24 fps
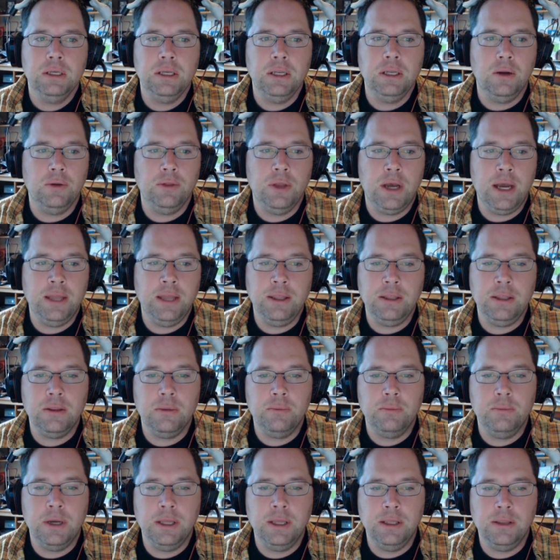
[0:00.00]
you know, I think
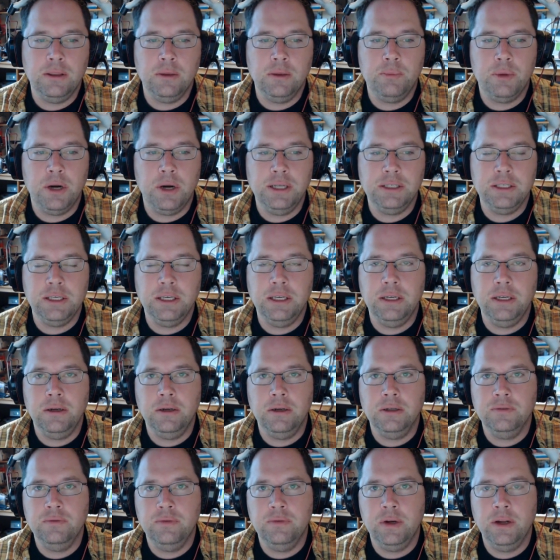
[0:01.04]
the I think the pricing
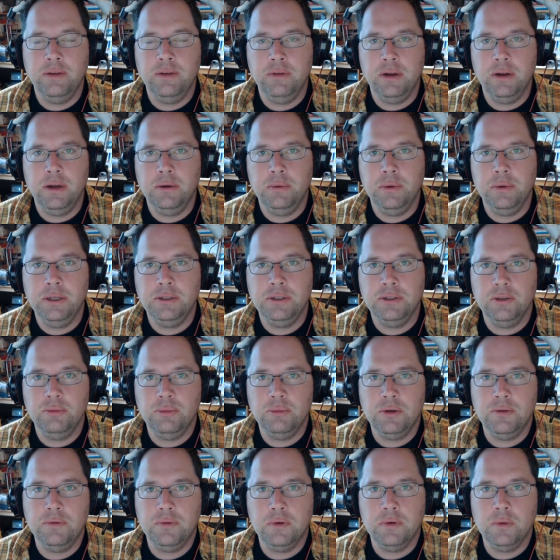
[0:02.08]
here is very, very
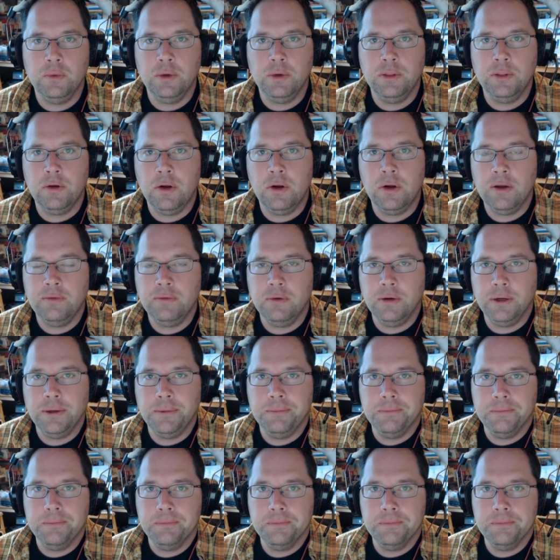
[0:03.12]
reasonable for what they're offering.